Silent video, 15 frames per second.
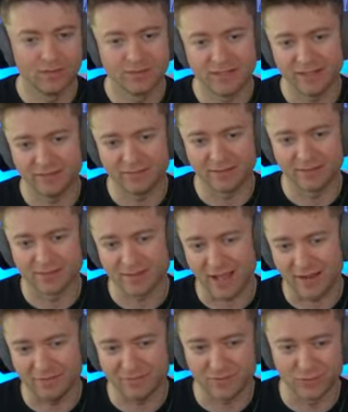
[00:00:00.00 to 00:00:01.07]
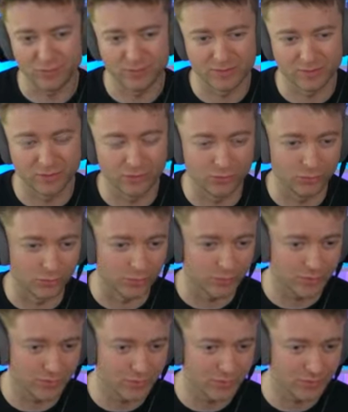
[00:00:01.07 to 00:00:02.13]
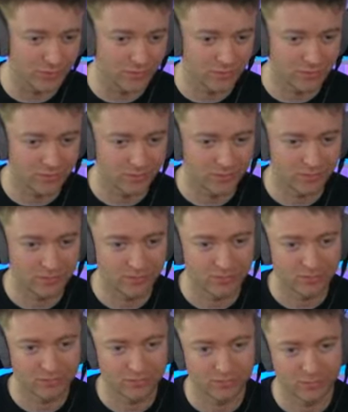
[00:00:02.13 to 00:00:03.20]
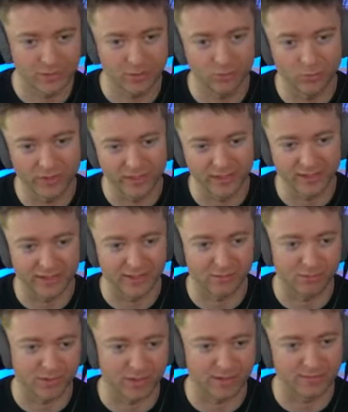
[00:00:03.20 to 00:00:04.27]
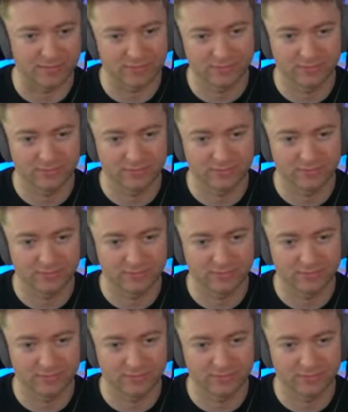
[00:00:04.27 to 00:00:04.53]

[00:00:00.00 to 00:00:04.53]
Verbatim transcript: Take this. F2 is loose. We're not winning it, but